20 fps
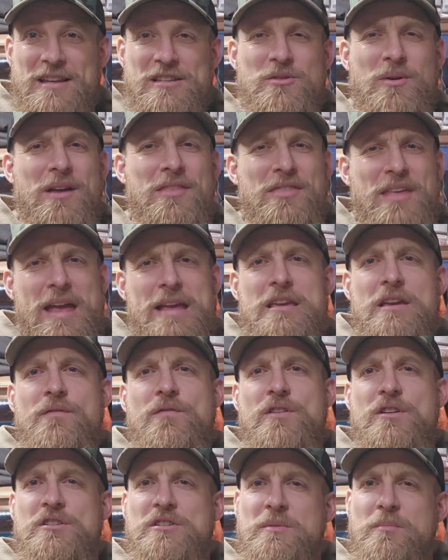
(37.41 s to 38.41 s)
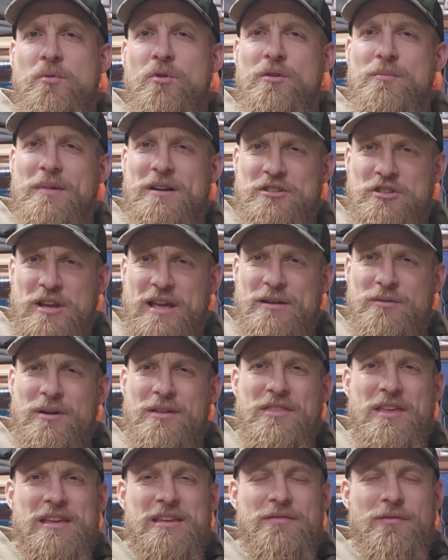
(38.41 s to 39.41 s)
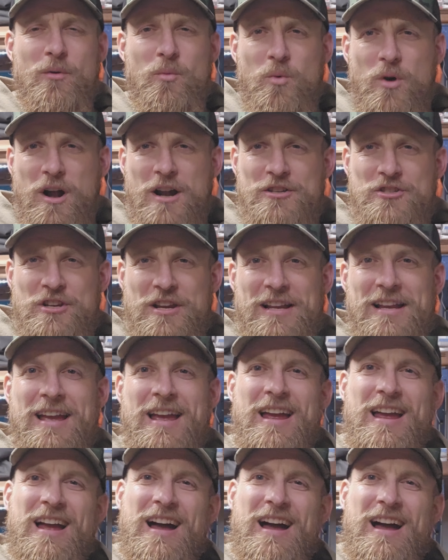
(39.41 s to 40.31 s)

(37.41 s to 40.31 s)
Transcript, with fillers: So I thank you for your support of my channel. I thank you for watching.